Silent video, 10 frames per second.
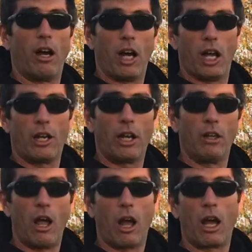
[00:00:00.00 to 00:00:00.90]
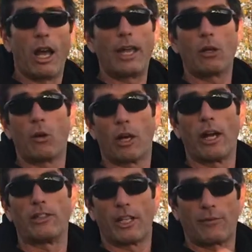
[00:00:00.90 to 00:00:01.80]
on a long hike where
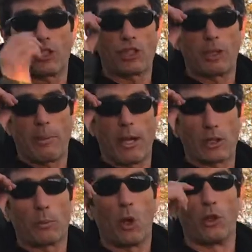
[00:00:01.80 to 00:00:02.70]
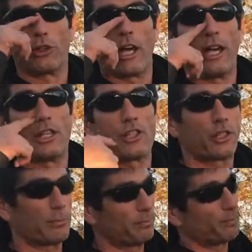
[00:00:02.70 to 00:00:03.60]
I did have to sleep out some colder
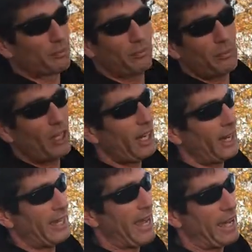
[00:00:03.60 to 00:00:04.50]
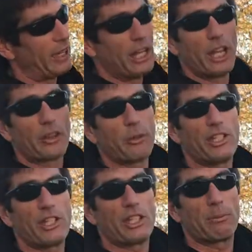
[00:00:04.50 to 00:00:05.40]
nights. Again,
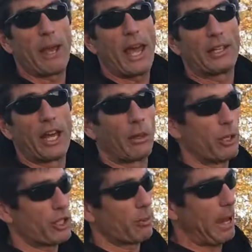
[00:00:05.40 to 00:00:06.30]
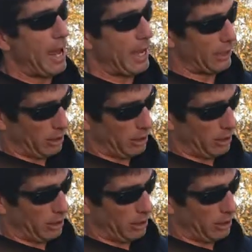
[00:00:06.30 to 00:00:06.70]
3-season bag, not a winter bag.